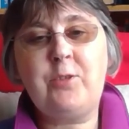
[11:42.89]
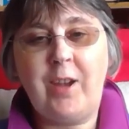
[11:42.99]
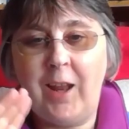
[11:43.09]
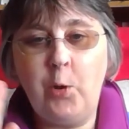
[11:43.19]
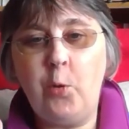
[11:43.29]
So
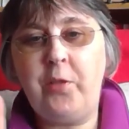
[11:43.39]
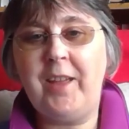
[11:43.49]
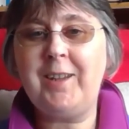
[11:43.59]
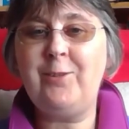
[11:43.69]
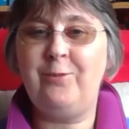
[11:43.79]
hello,
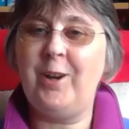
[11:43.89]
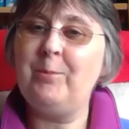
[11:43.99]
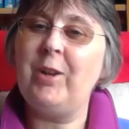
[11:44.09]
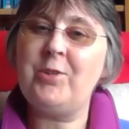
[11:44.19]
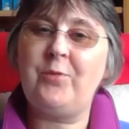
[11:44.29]
thank you very
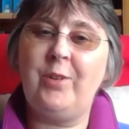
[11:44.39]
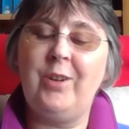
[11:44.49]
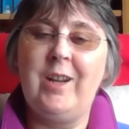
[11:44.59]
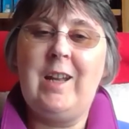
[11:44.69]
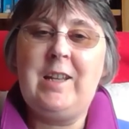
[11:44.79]
much
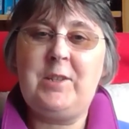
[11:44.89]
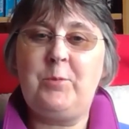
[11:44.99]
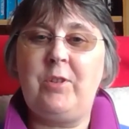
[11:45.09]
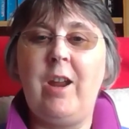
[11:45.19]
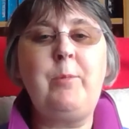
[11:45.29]
for
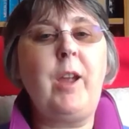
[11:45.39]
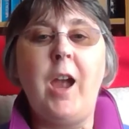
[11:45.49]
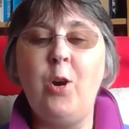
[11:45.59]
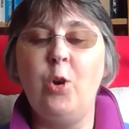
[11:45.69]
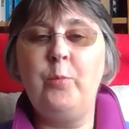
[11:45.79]
subscribing.
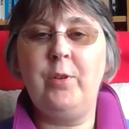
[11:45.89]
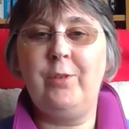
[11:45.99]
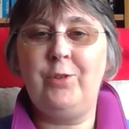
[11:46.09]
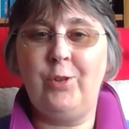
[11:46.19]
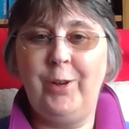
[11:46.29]
I hope you're
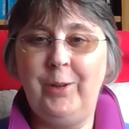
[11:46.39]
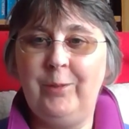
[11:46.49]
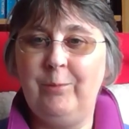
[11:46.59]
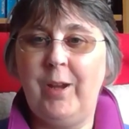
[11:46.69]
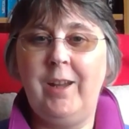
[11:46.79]

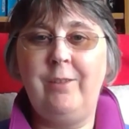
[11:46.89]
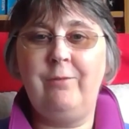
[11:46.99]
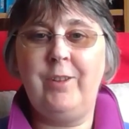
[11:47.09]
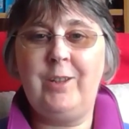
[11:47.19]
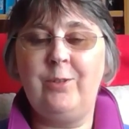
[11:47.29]
enjoying my
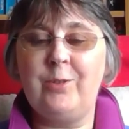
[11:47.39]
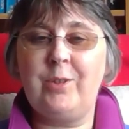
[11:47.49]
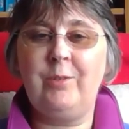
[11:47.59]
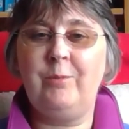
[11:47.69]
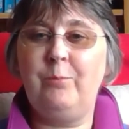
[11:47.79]
videos
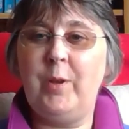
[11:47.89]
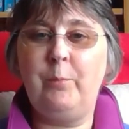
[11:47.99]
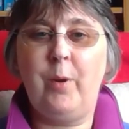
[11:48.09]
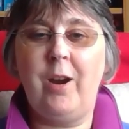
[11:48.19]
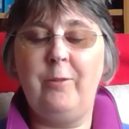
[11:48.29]
and being
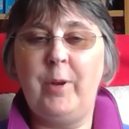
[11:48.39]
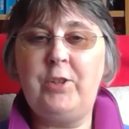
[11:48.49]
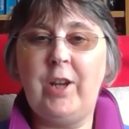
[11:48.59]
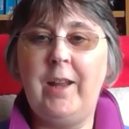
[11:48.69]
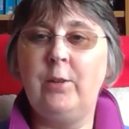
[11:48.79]
part of my
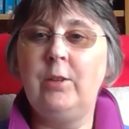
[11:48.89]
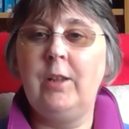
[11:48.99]
channel.